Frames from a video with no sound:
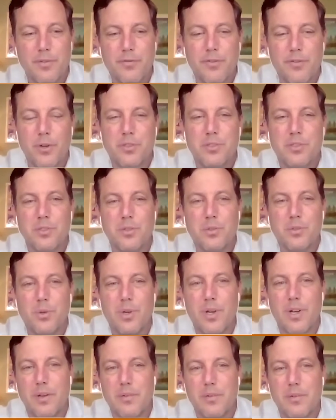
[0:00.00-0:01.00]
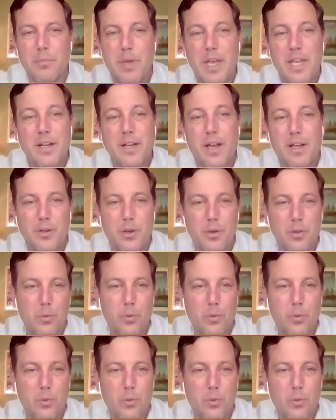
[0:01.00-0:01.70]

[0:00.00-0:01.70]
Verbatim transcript: the folks who uh, may not know,